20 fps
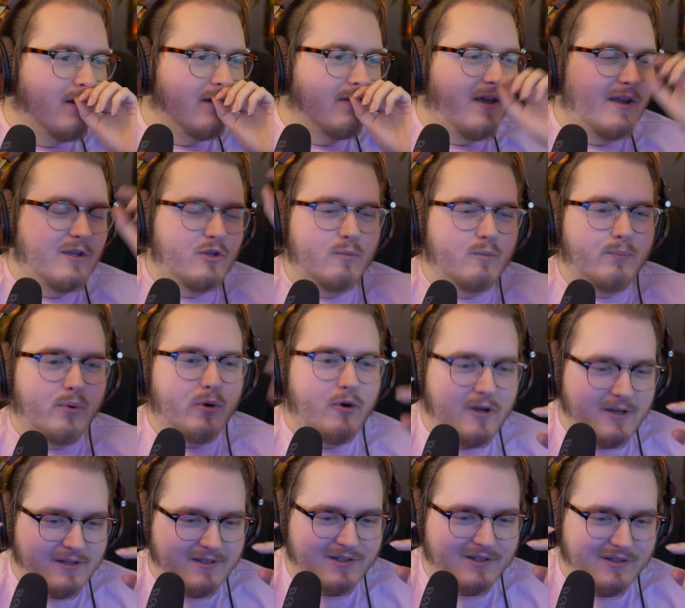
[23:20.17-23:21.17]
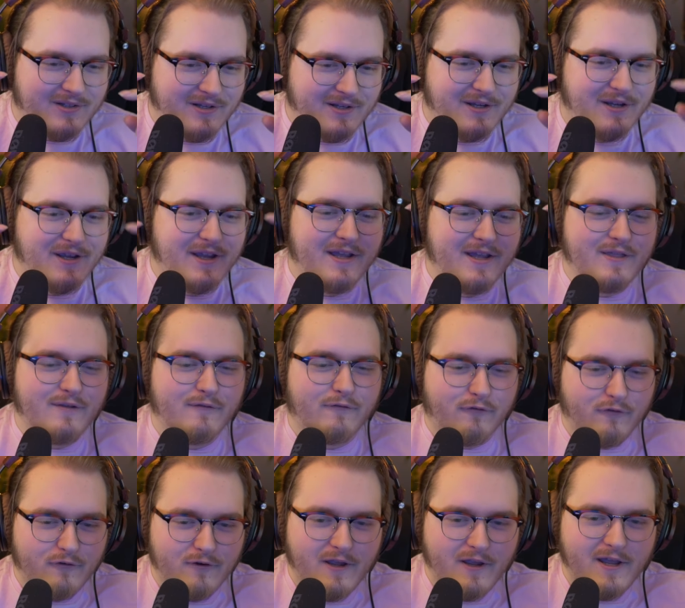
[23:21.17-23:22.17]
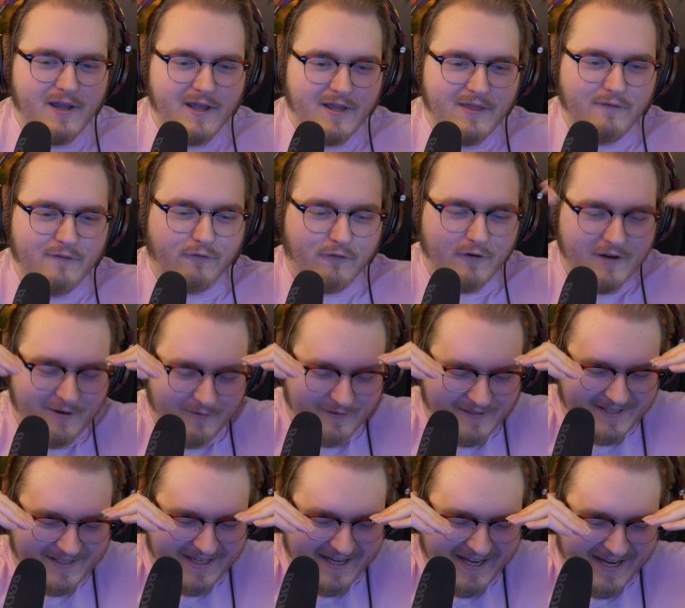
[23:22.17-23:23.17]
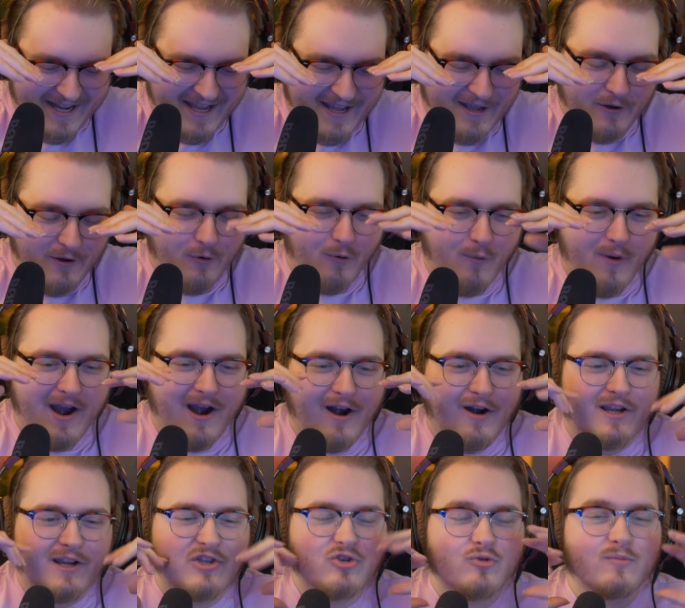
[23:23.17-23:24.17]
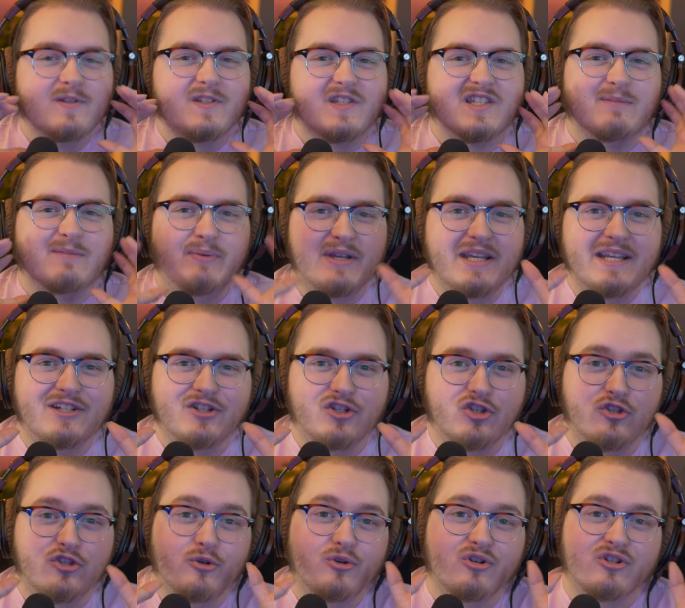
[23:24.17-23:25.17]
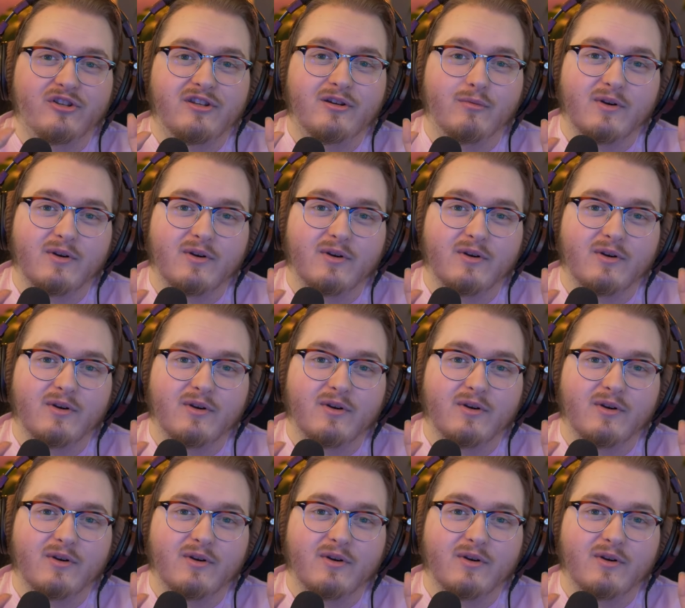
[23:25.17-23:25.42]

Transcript: that you put in the fre in the frequency where human speech usually